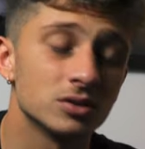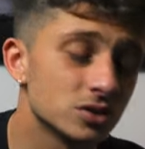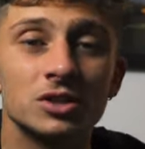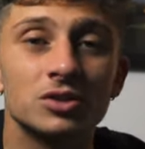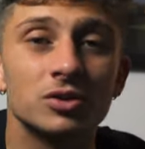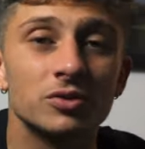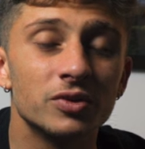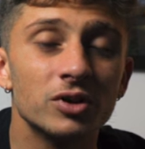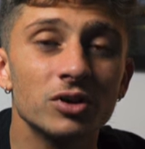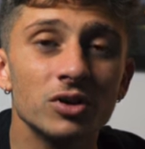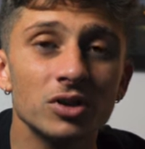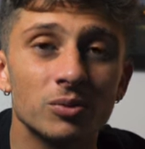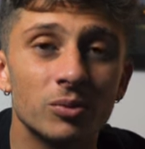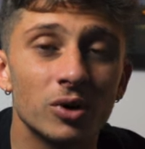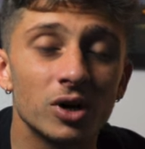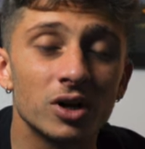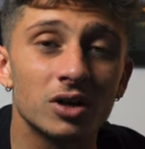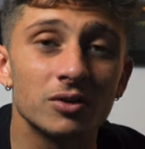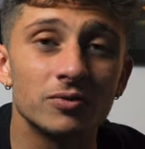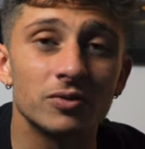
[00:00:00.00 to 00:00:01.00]
So if you're on the
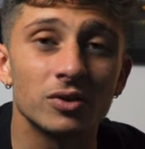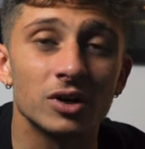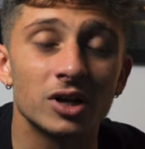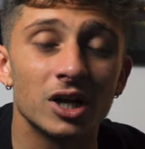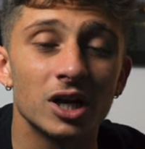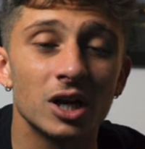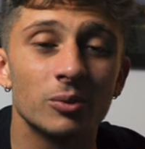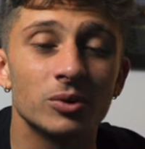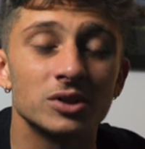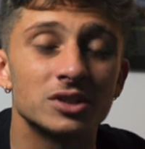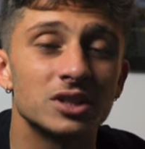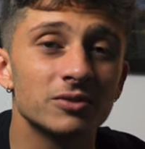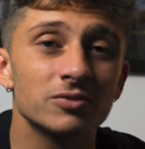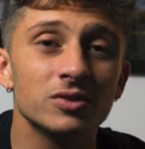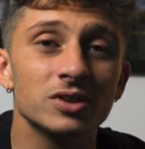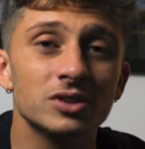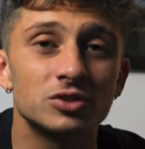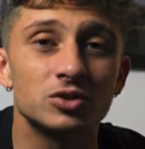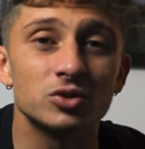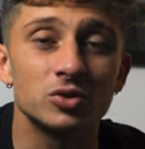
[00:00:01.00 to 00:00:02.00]
market for a camera,
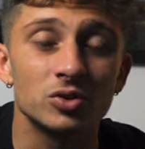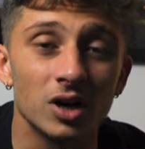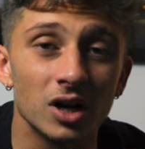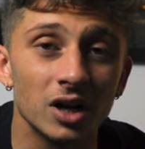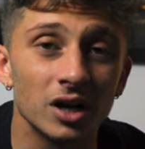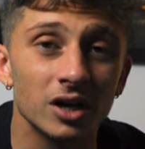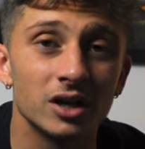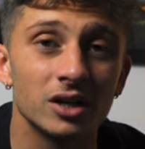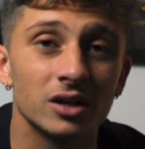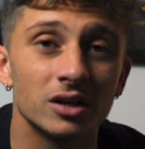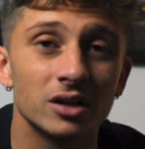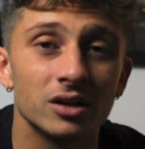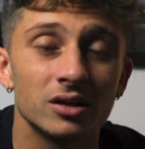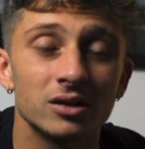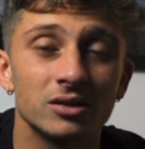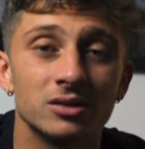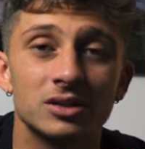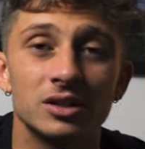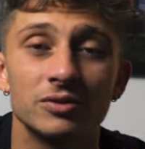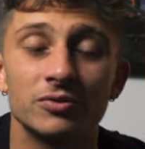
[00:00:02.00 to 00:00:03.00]
definitely try
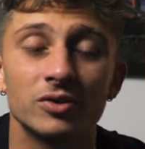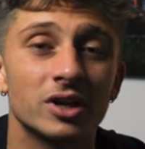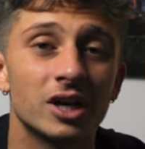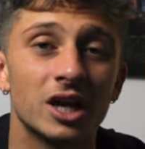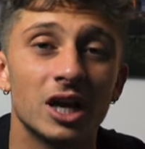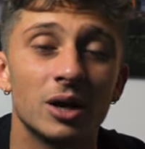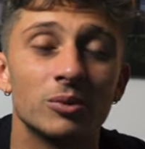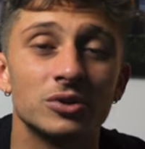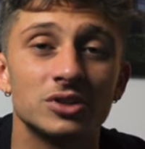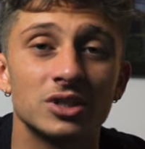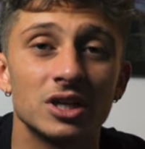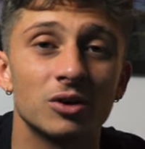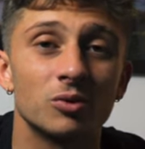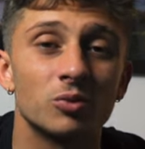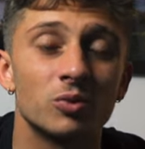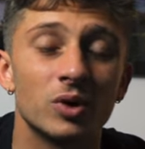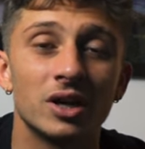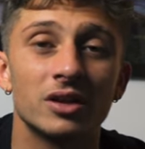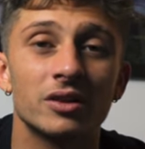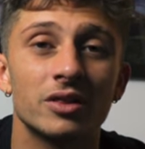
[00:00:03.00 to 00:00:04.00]
different cameras
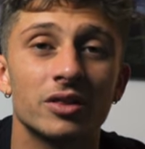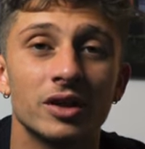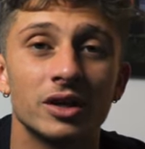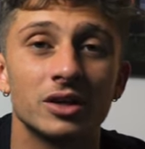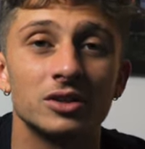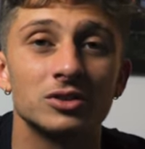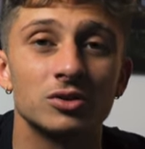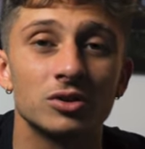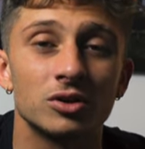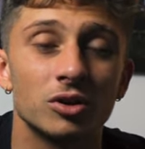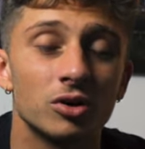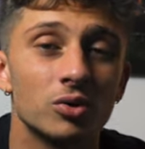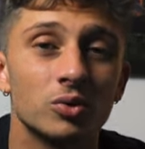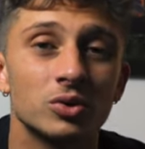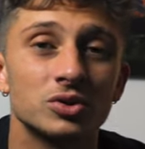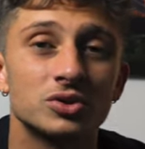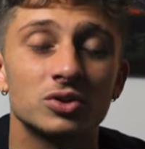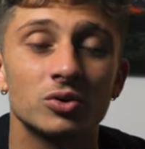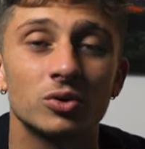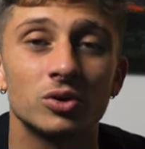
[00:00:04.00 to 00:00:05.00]
out, rent things, or go to
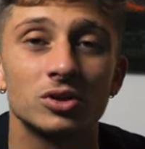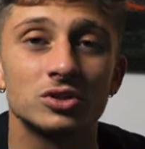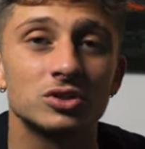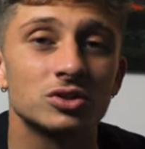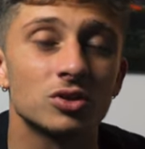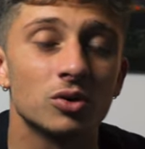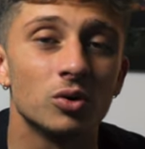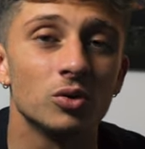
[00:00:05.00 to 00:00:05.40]
a store and just